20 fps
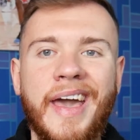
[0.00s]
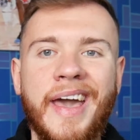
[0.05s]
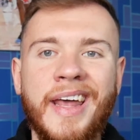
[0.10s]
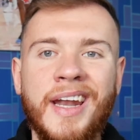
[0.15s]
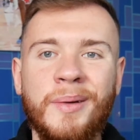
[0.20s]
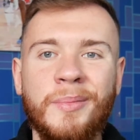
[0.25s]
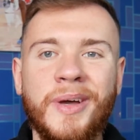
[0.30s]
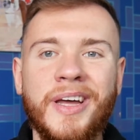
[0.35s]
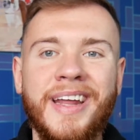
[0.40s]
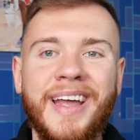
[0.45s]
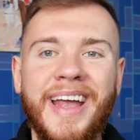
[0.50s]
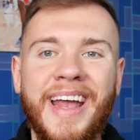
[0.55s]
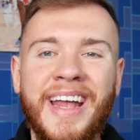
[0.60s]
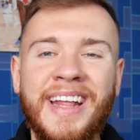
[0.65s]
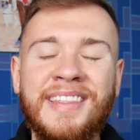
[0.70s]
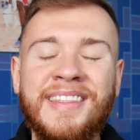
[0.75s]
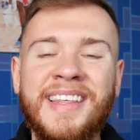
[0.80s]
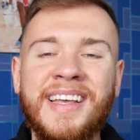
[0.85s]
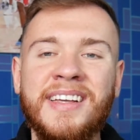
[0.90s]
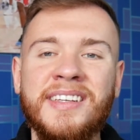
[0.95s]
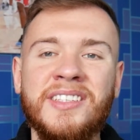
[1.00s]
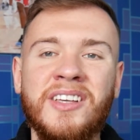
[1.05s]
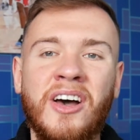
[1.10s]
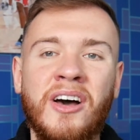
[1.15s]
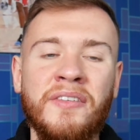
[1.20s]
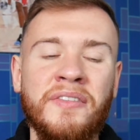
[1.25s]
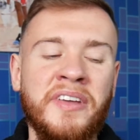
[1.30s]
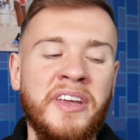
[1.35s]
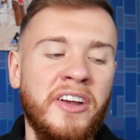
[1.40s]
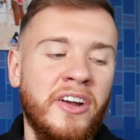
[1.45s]
And I'm going to end things
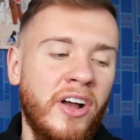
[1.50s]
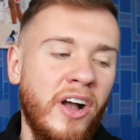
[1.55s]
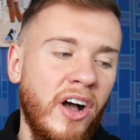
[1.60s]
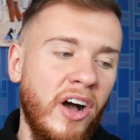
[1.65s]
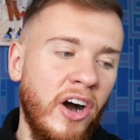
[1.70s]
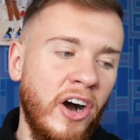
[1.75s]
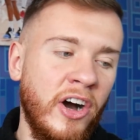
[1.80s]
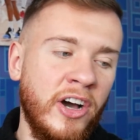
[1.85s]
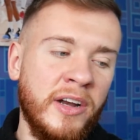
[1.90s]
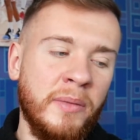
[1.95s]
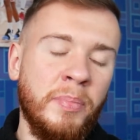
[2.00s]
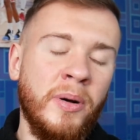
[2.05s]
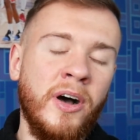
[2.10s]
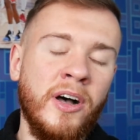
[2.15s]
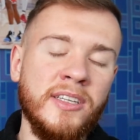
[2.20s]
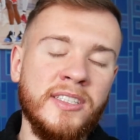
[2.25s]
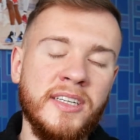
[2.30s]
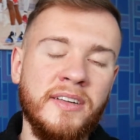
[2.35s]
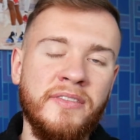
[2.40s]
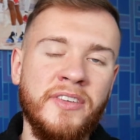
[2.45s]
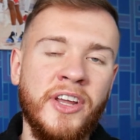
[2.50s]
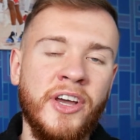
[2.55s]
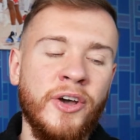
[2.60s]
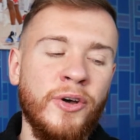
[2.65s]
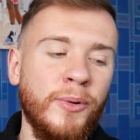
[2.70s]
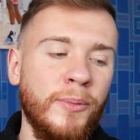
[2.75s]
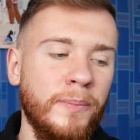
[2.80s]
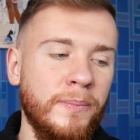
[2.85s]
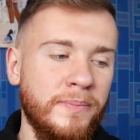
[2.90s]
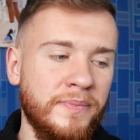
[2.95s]
off here on a positive
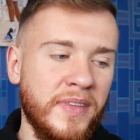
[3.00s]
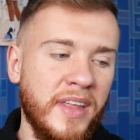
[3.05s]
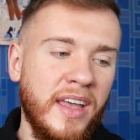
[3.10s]
note.